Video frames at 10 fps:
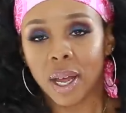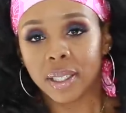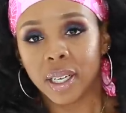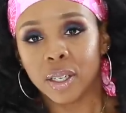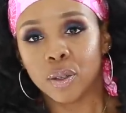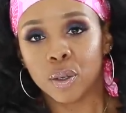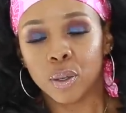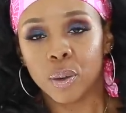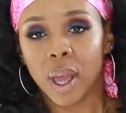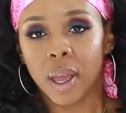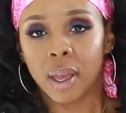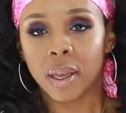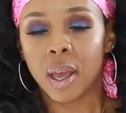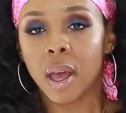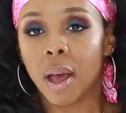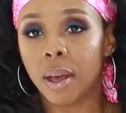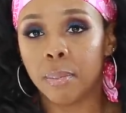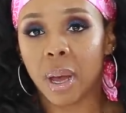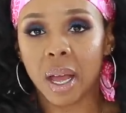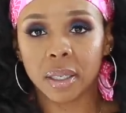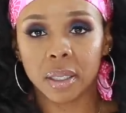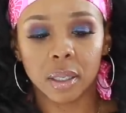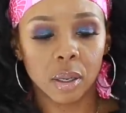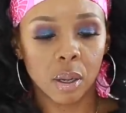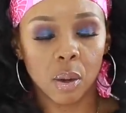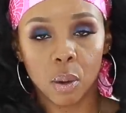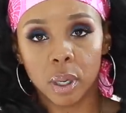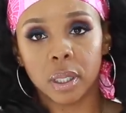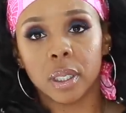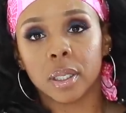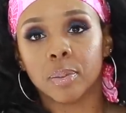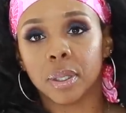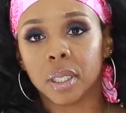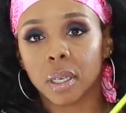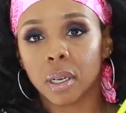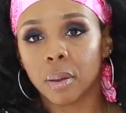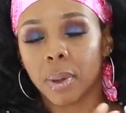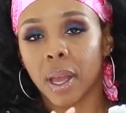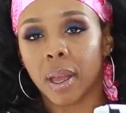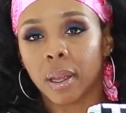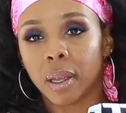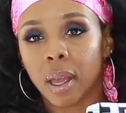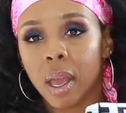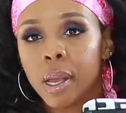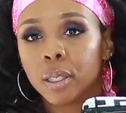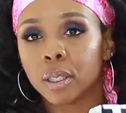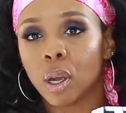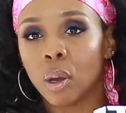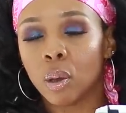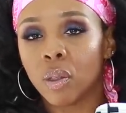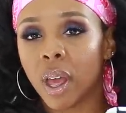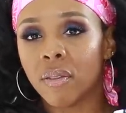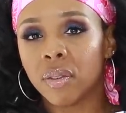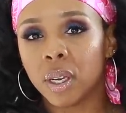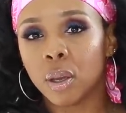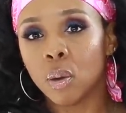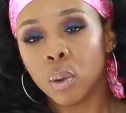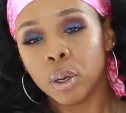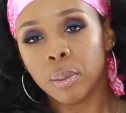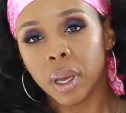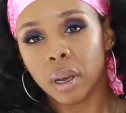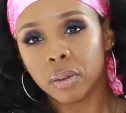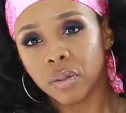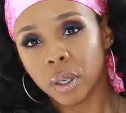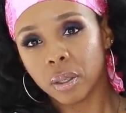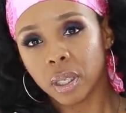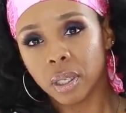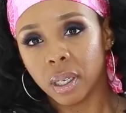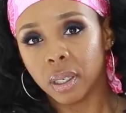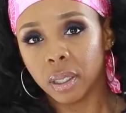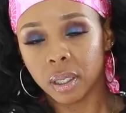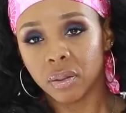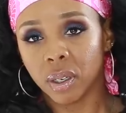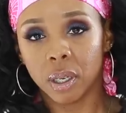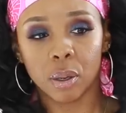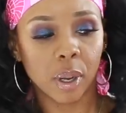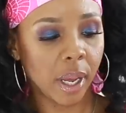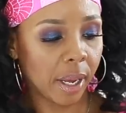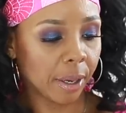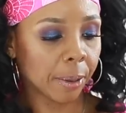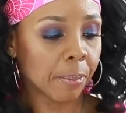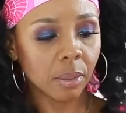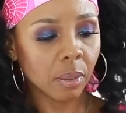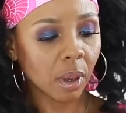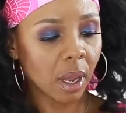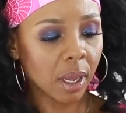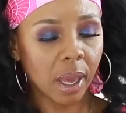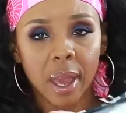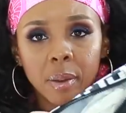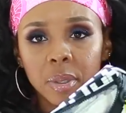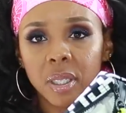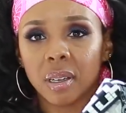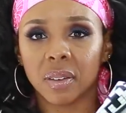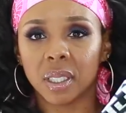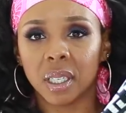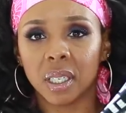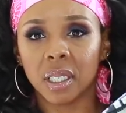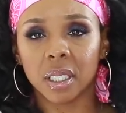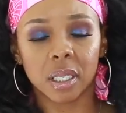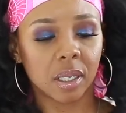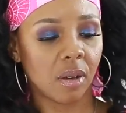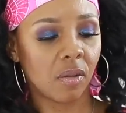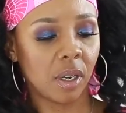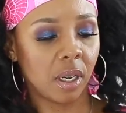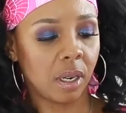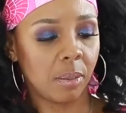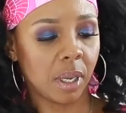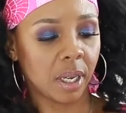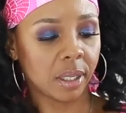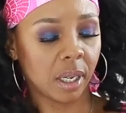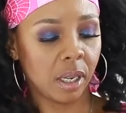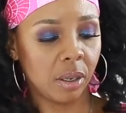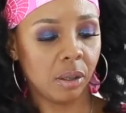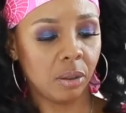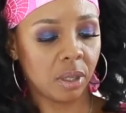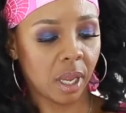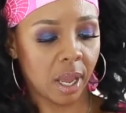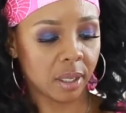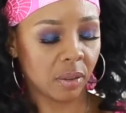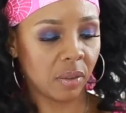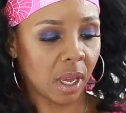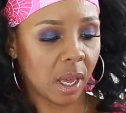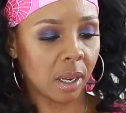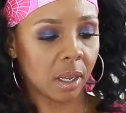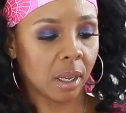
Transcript: i did do a unboxing on this particular bag so that video will be up first and then this video here it came stuff i did leave the stuffing in it because i didn't use it as of yet